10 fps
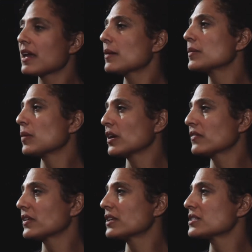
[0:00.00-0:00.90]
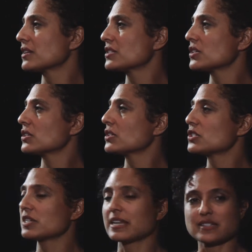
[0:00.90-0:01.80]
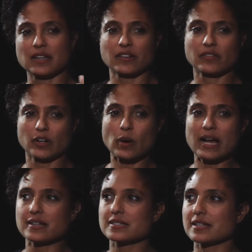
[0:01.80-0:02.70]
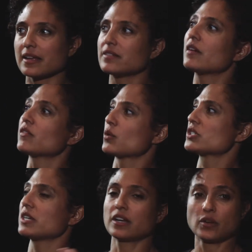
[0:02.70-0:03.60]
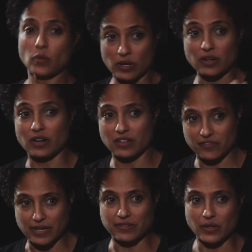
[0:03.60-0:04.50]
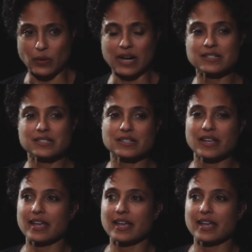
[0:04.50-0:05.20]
I mean, part of it is that she gets a lot of requests, and of course she ignored all of my requests.